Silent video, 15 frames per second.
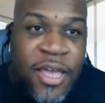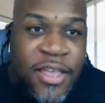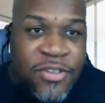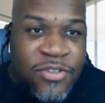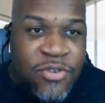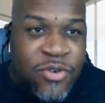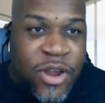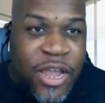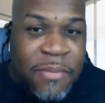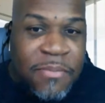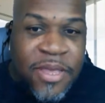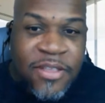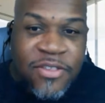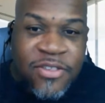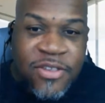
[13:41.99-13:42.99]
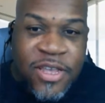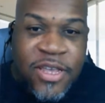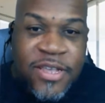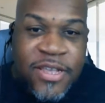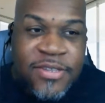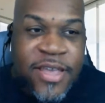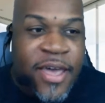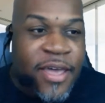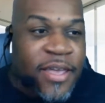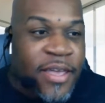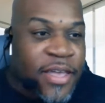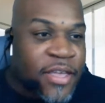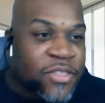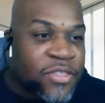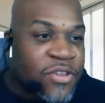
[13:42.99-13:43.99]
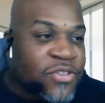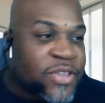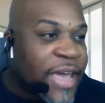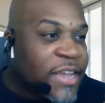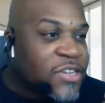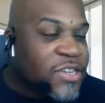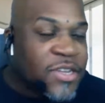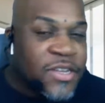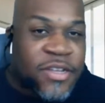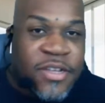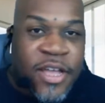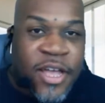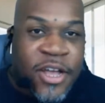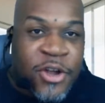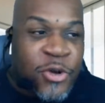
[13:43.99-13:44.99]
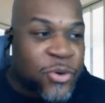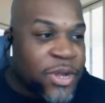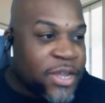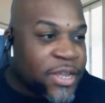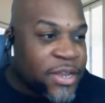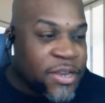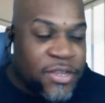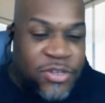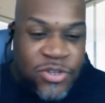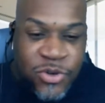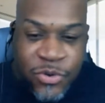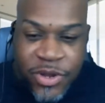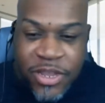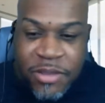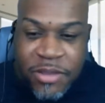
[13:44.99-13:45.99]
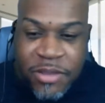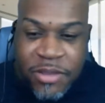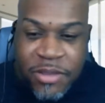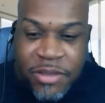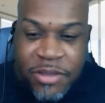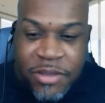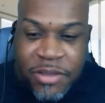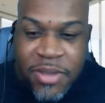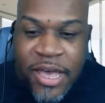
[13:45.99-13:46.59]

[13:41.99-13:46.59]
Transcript: Instagram can see is that there's actually a green screen behind me.